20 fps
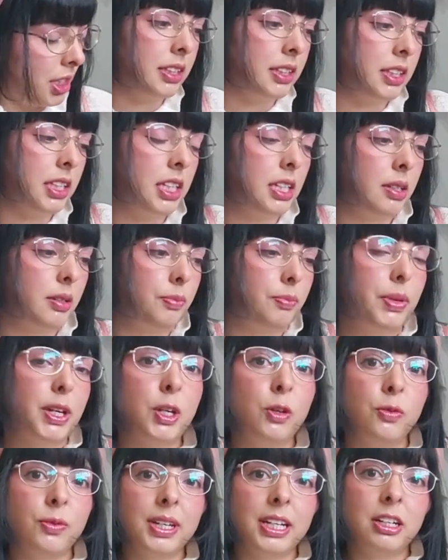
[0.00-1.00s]
The
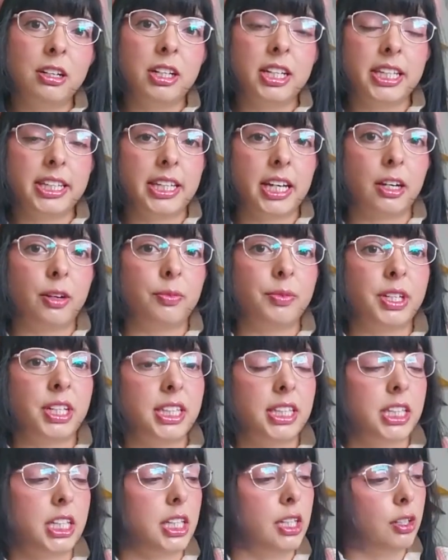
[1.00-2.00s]
Peruvian Lolita
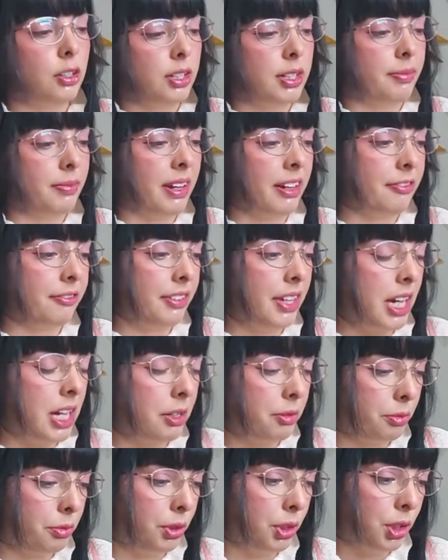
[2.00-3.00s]
community, Lolimafia,
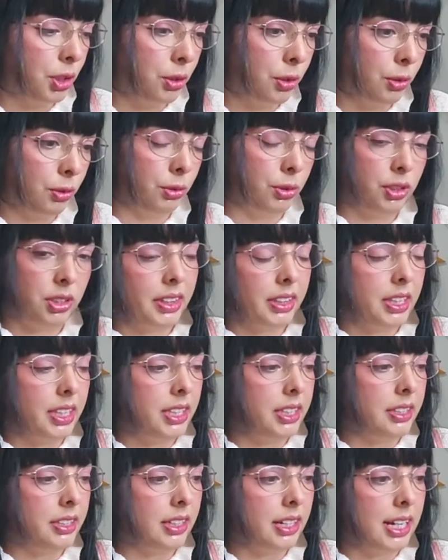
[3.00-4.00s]
would host
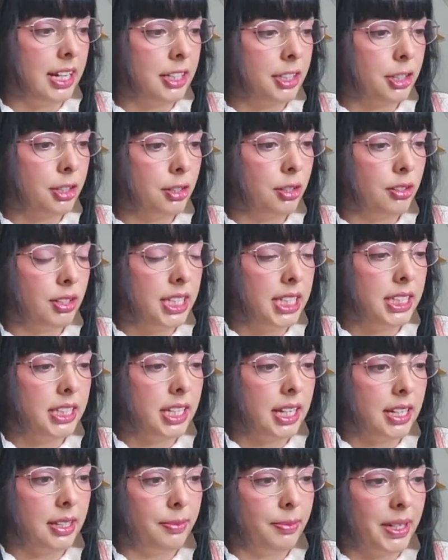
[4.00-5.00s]
these large
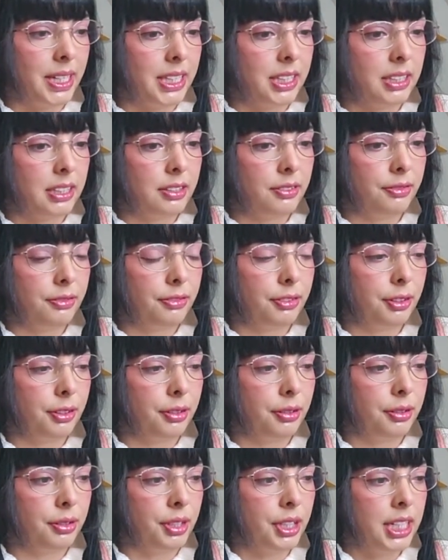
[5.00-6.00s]
Lolita events
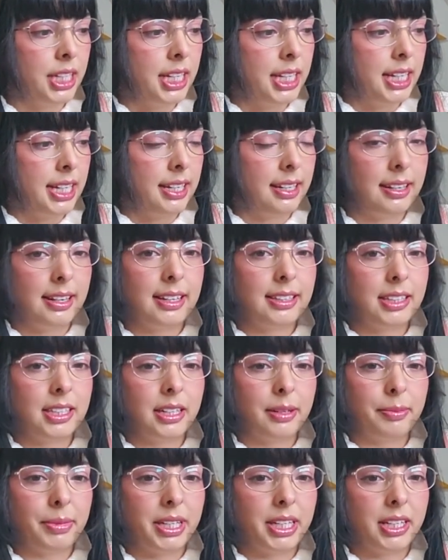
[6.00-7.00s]
for Latin
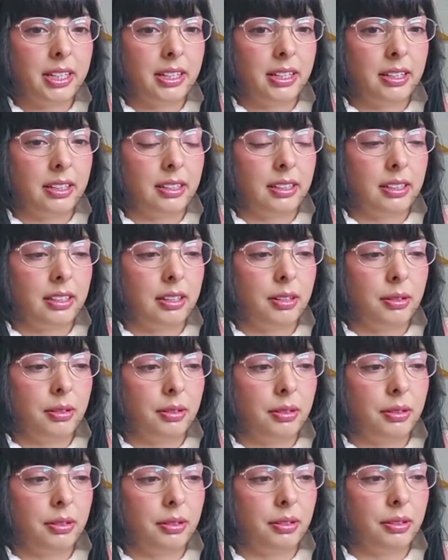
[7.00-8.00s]
American
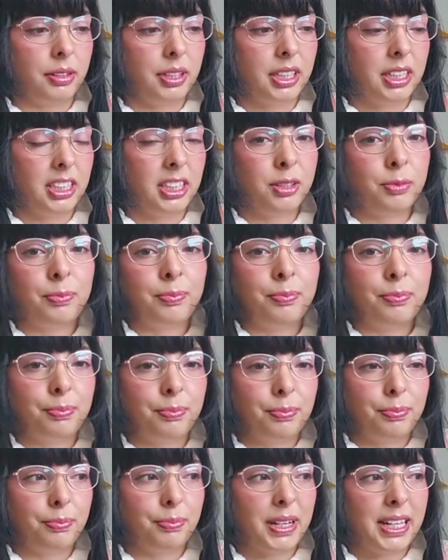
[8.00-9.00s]
or
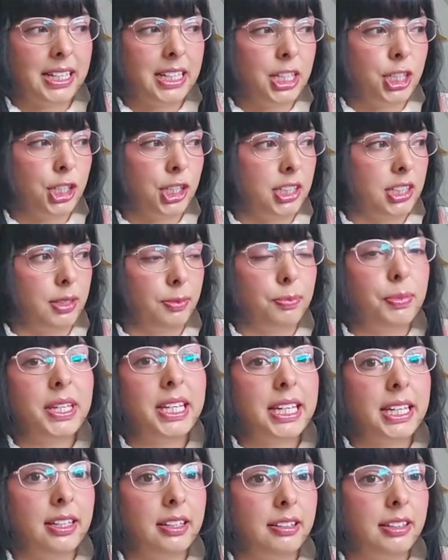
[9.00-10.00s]

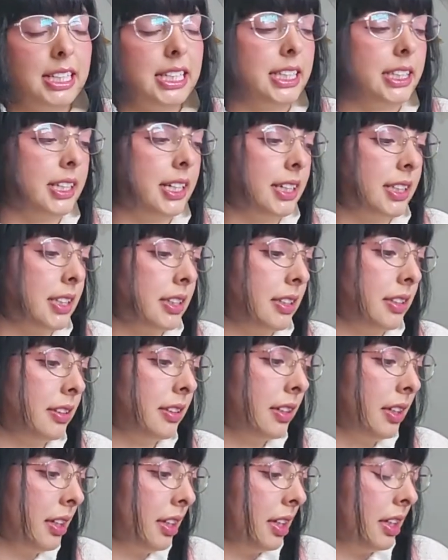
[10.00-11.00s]
Spanish-speaking Lolitas
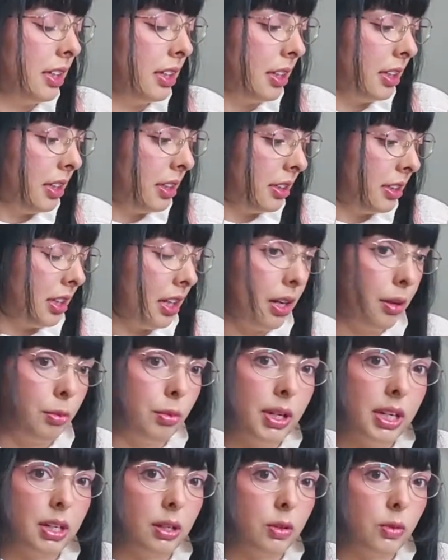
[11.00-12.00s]
that
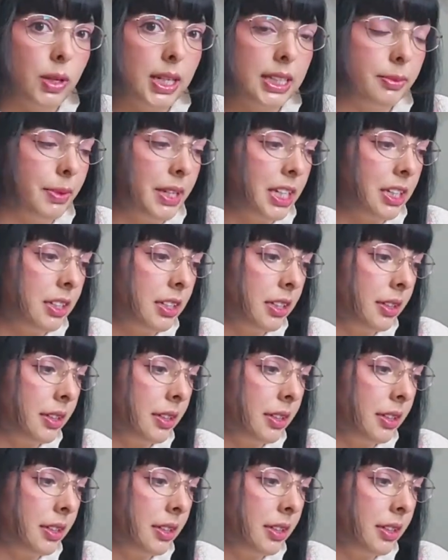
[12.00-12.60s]
were quite big.